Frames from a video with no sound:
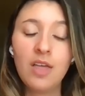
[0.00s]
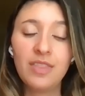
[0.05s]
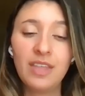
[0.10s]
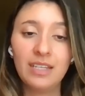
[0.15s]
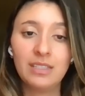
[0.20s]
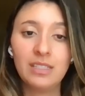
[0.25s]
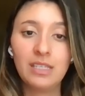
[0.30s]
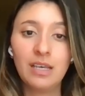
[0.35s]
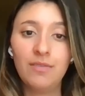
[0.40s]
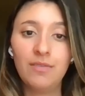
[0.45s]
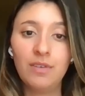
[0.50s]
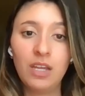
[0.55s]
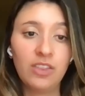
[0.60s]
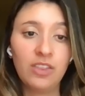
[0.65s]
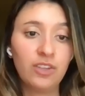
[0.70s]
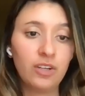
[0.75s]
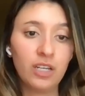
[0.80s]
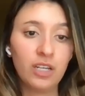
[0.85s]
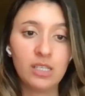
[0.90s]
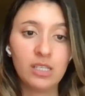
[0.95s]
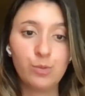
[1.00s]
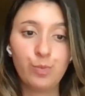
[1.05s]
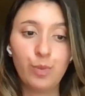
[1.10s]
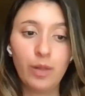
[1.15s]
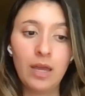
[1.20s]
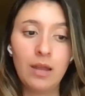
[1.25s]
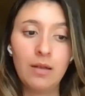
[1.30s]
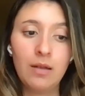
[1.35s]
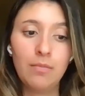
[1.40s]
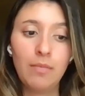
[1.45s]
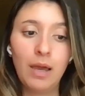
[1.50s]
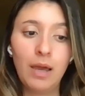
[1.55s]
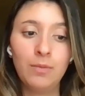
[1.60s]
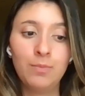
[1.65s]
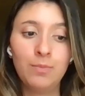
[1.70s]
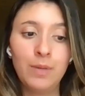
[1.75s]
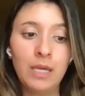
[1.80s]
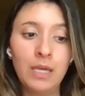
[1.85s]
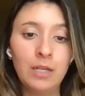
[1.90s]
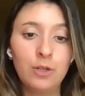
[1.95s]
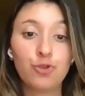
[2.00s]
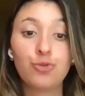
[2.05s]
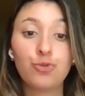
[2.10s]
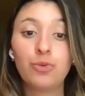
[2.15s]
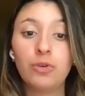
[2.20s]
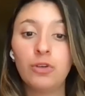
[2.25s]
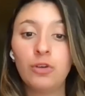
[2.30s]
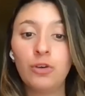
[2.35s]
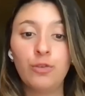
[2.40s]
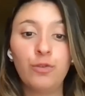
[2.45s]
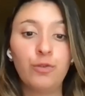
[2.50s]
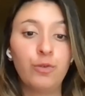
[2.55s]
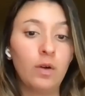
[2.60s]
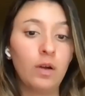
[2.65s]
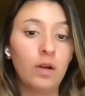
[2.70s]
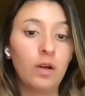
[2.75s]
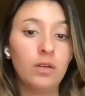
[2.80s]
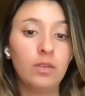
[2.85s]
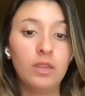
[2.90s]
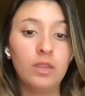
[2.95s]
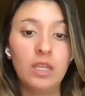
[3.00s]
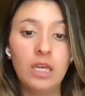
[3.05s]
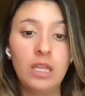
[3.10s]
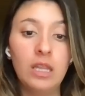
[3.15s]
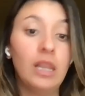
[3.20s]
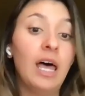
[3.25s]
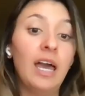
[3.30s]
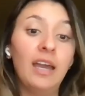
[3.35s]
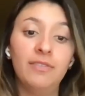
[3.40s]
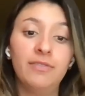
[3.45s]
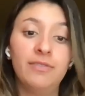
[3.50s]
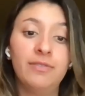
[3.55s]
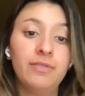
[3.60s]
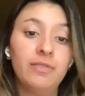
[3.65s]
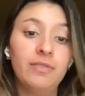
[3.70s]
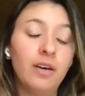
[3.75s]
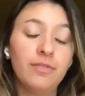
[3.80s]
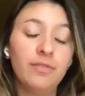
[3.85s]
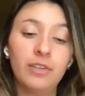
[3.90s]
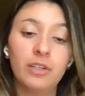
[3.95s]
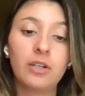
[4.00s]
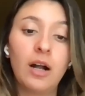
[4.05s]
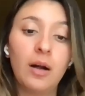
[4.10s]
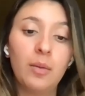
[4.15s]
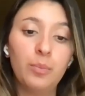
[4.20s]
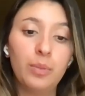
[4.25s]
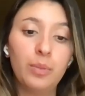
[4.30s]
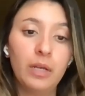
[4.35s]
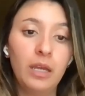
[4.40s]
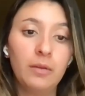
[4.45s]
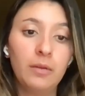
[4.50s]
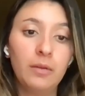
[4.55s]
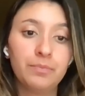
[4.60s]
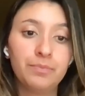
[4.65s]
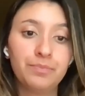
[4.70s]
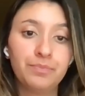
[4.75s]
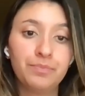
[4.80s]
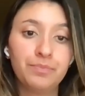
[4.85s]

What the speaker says: that 70-30 split might be true for the life of your company.